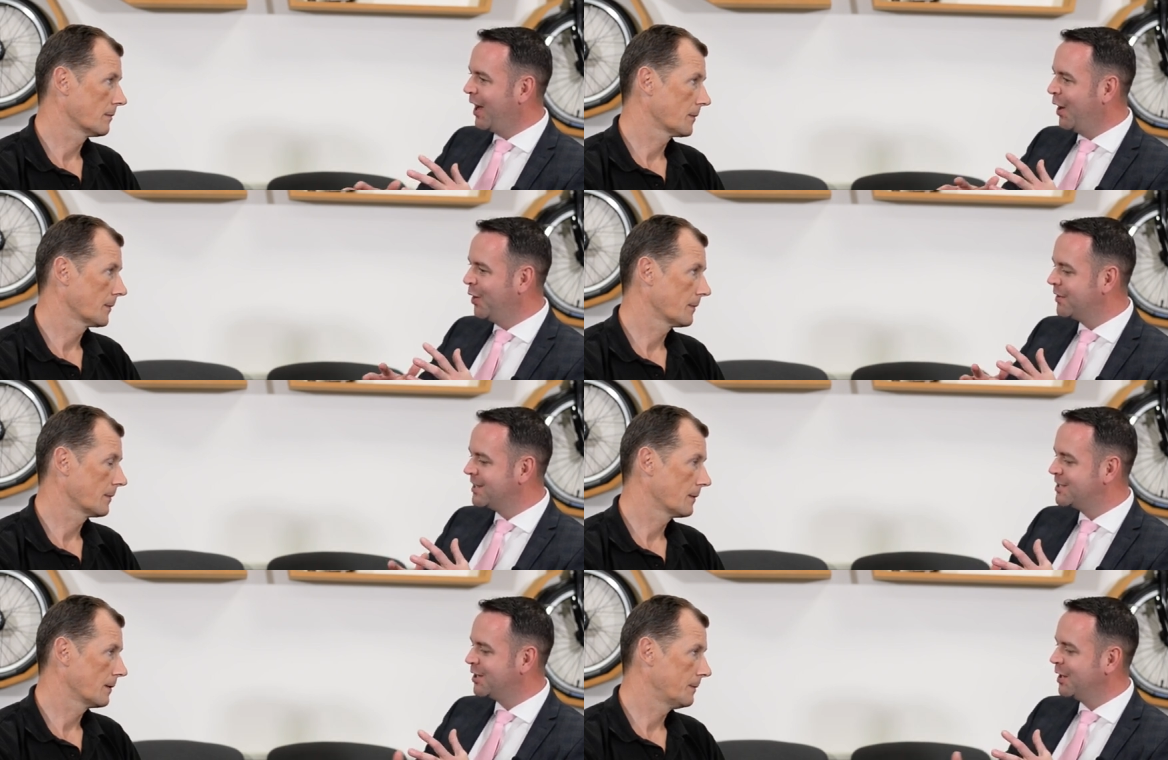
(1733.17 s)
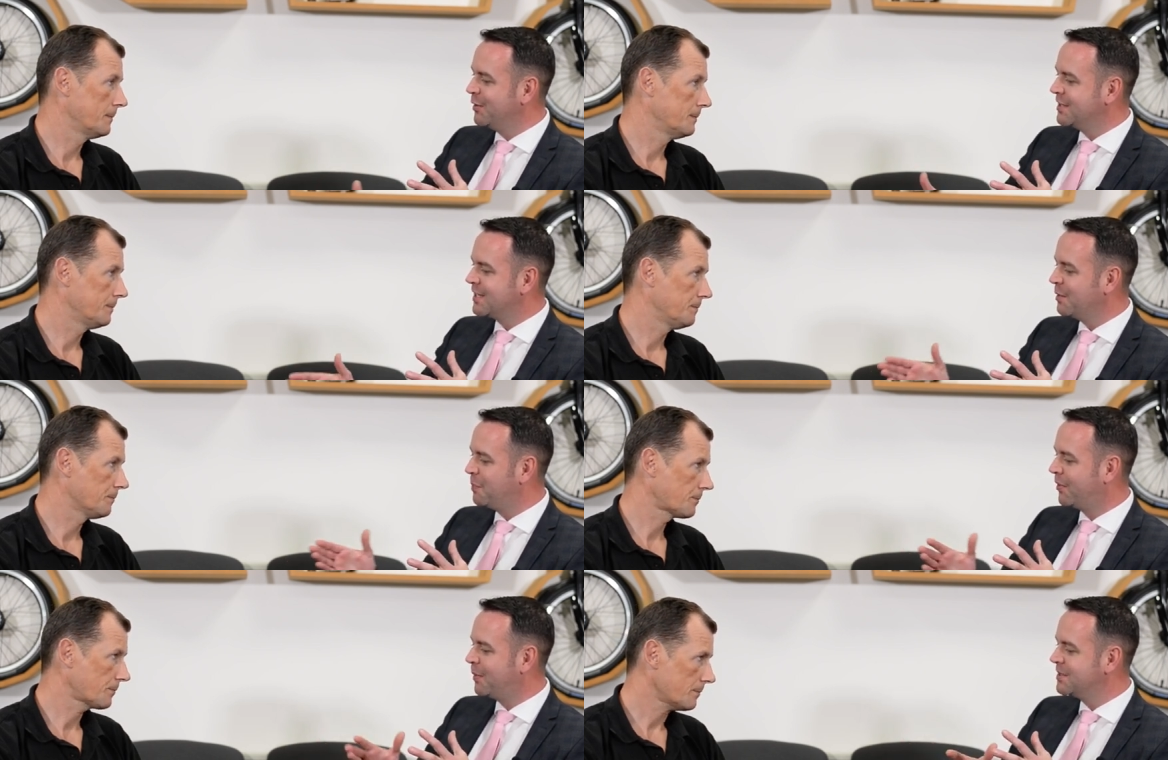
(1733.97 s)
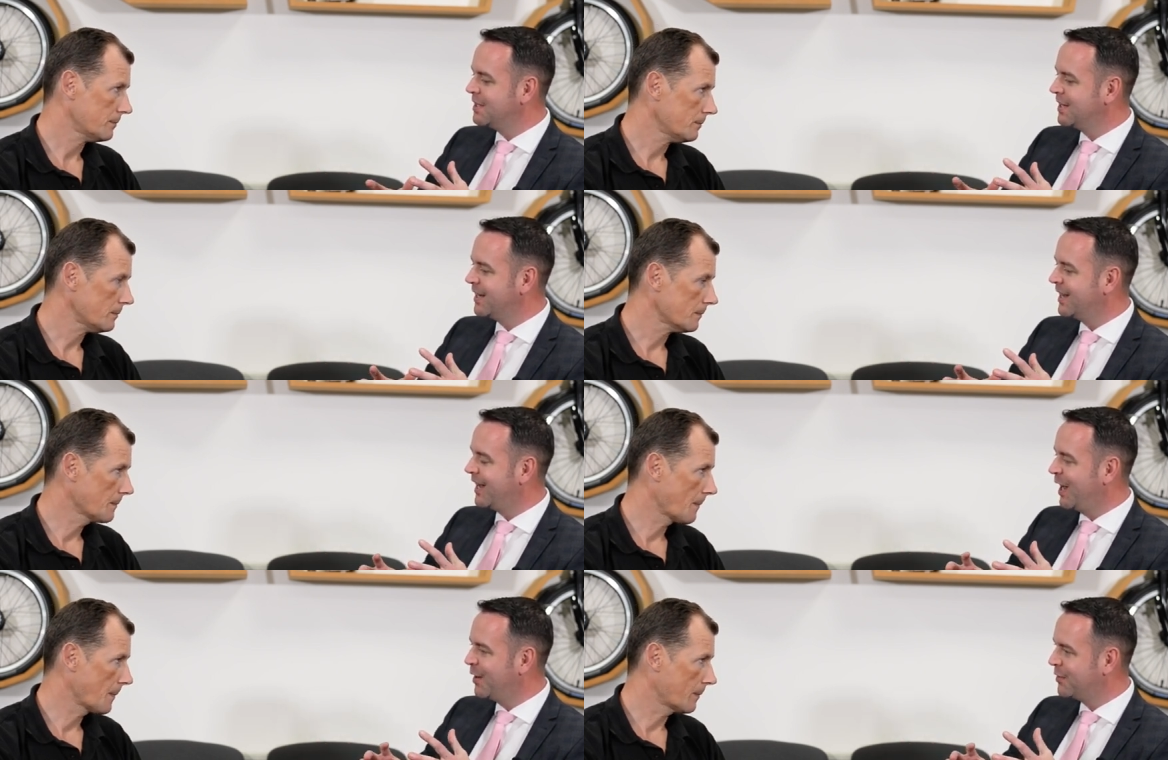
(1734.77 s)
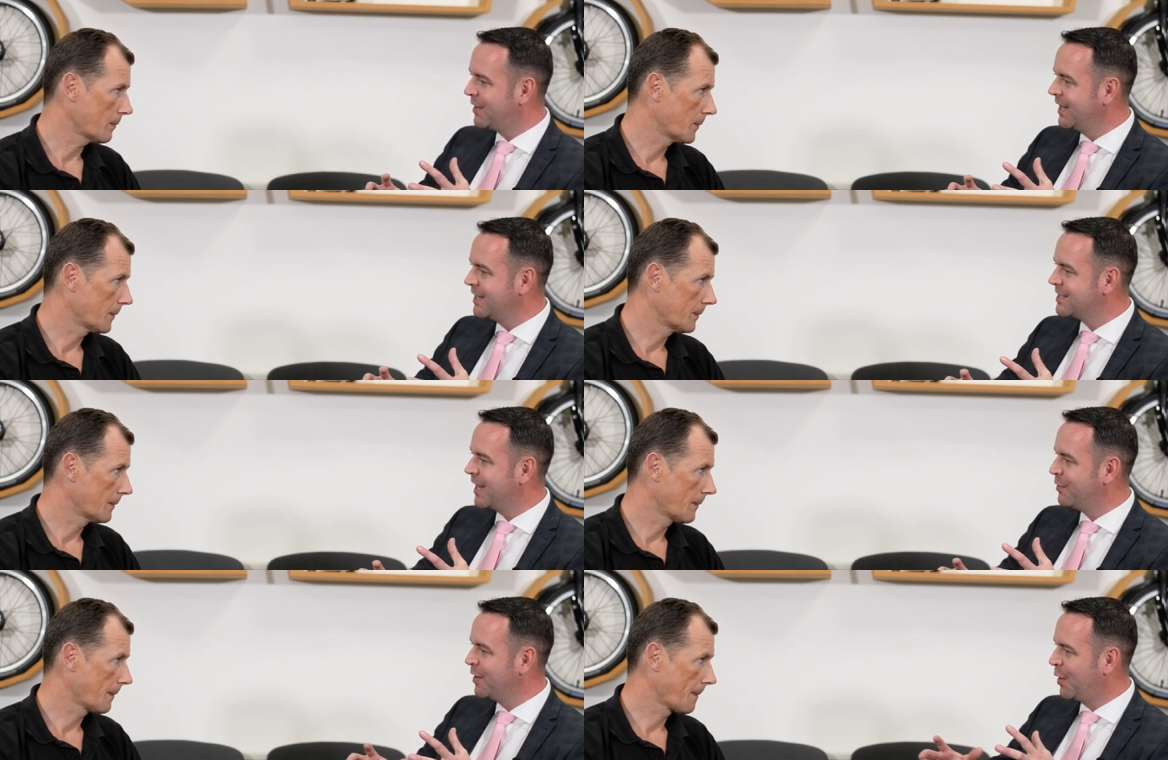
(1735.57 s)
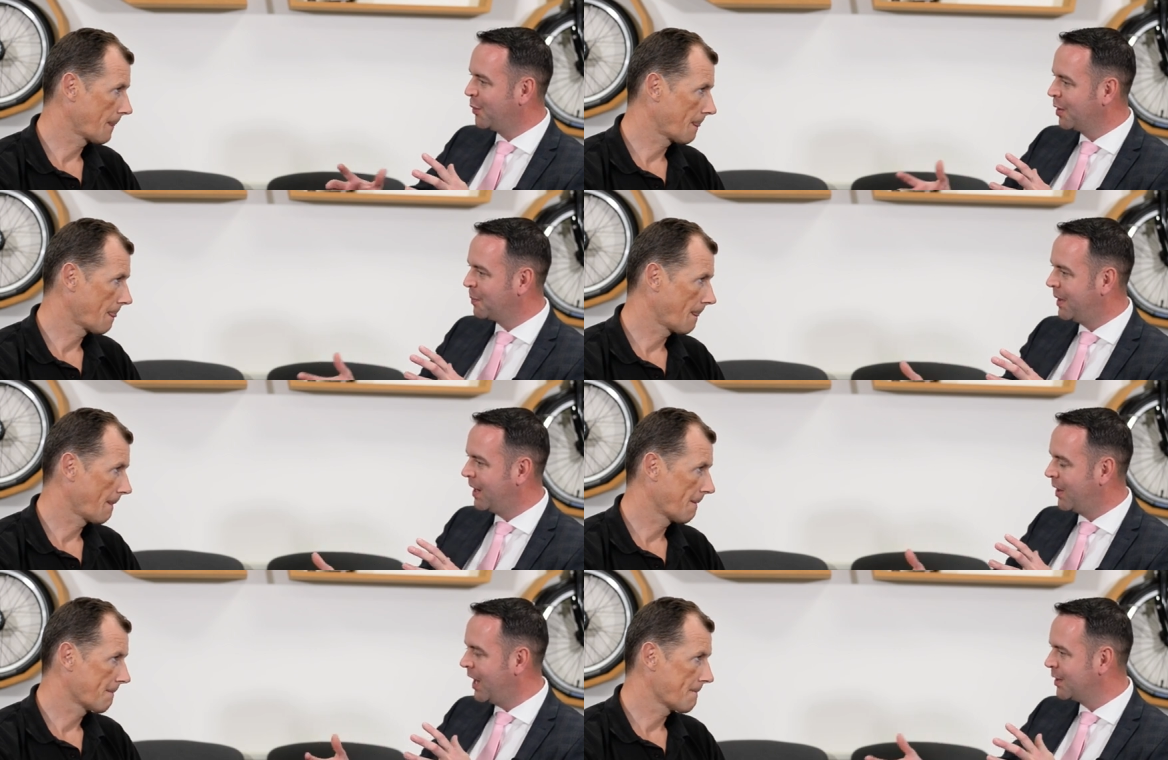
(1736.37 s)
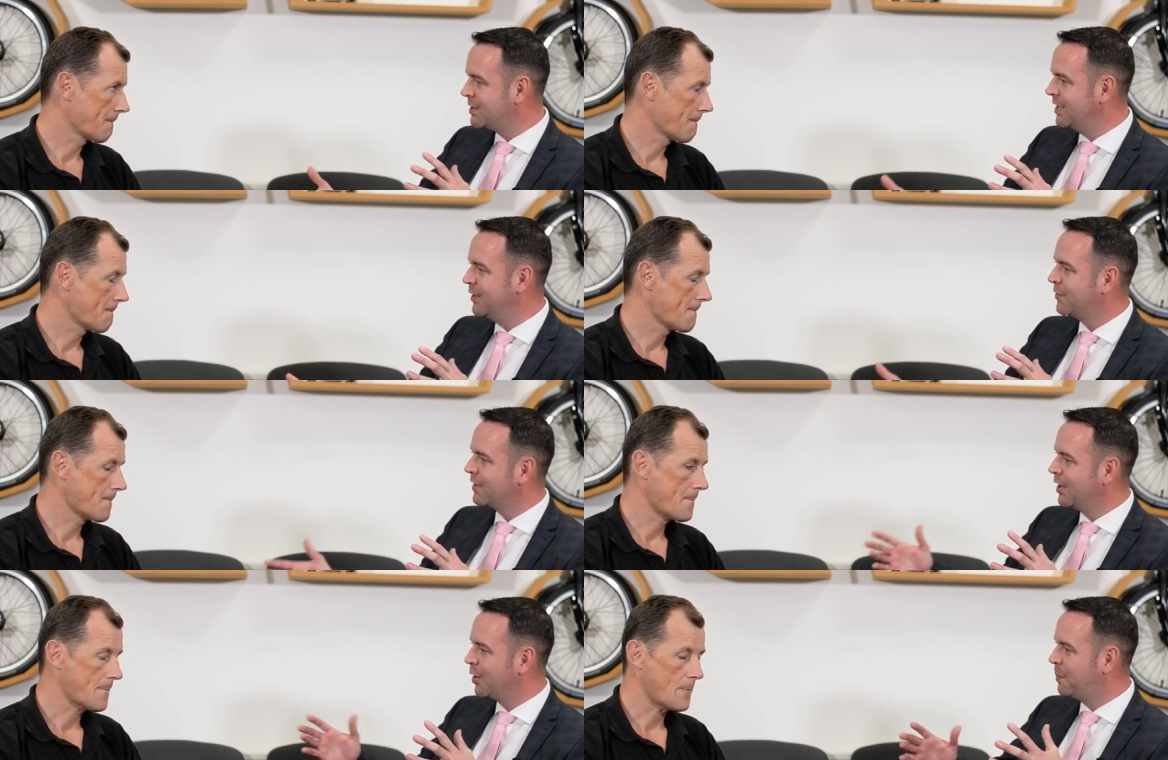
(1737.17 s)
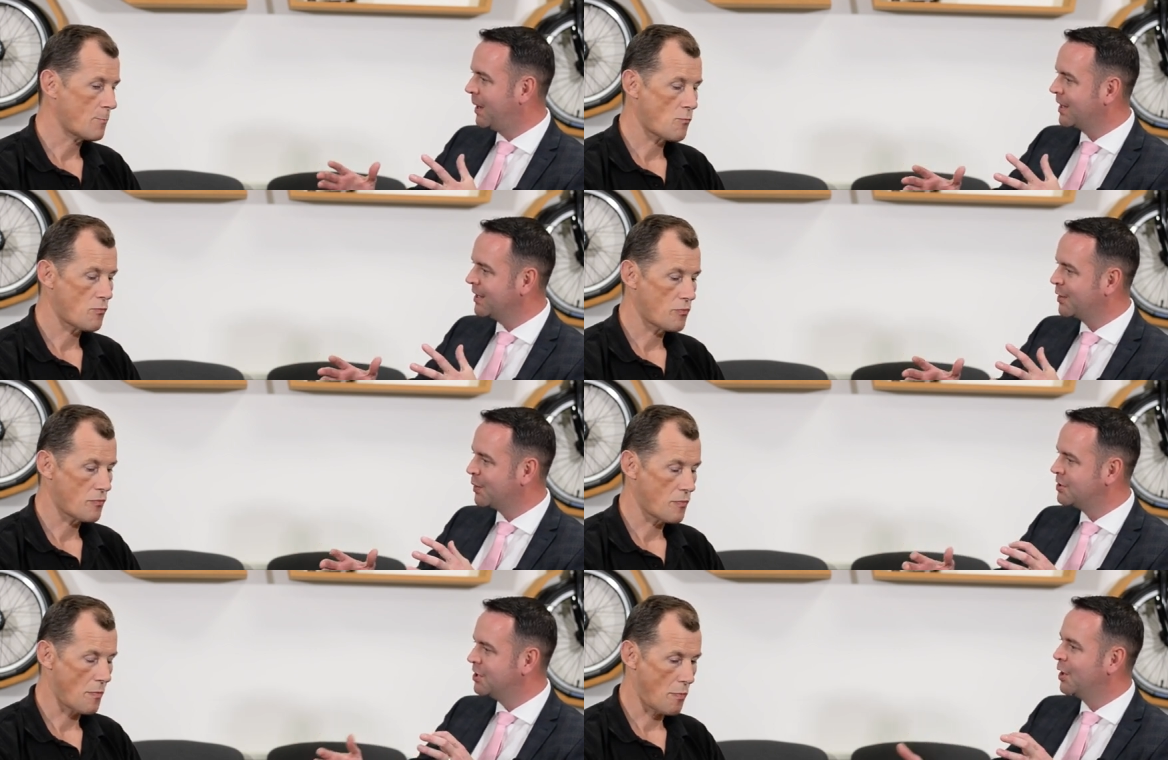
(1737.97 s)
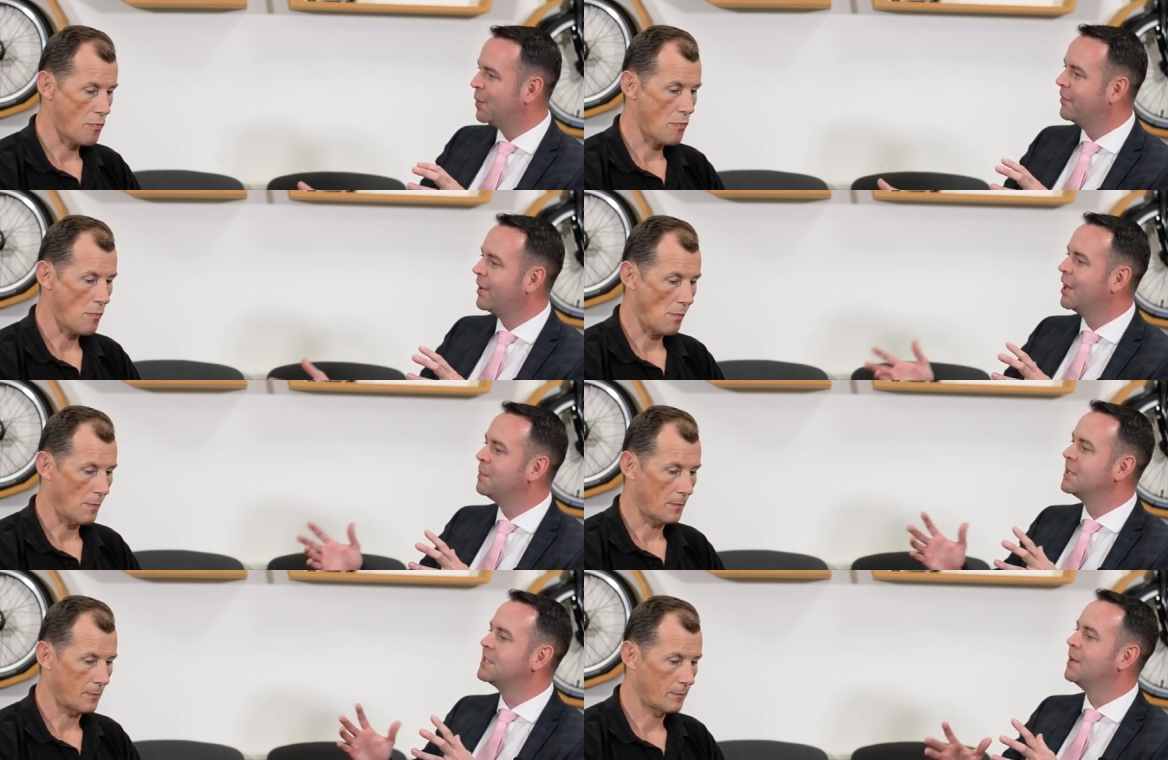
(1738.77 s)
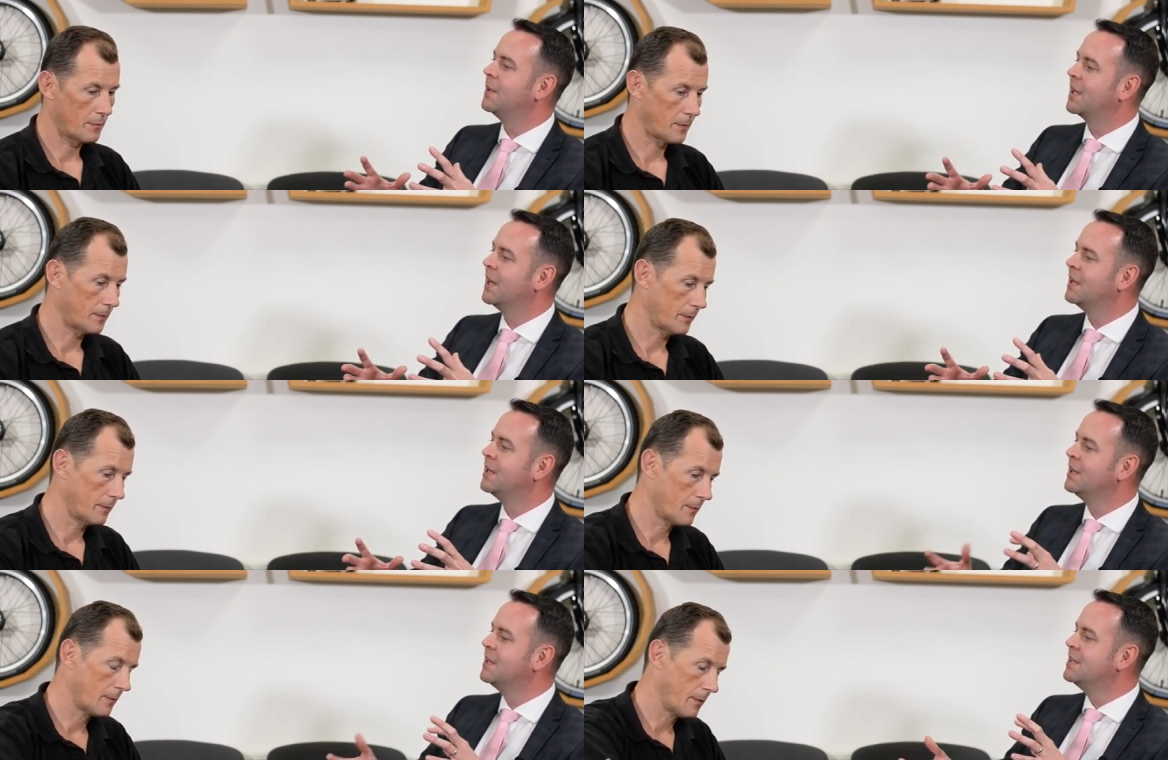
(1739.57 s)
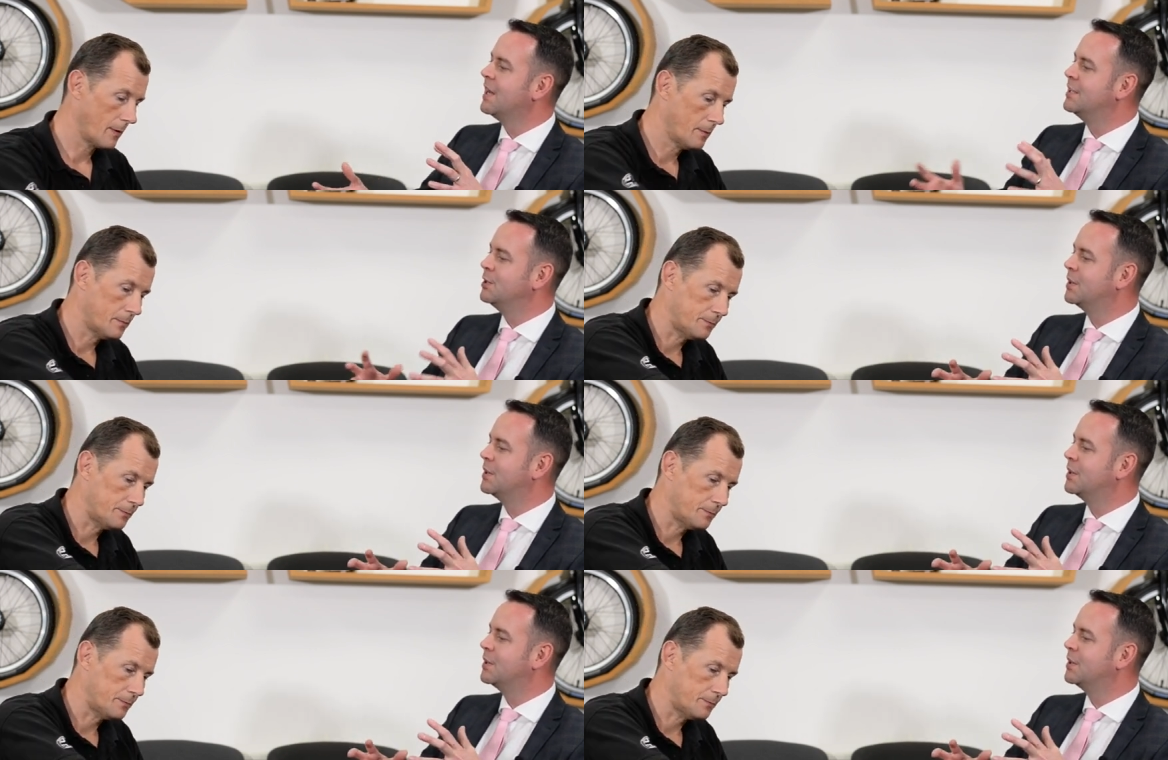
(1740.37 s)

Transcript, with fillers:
Speaker 1: Over this journey of your time at Brompton, have things ever not worked out and you've looked back and thought, you know what, if I had my time again, I'd do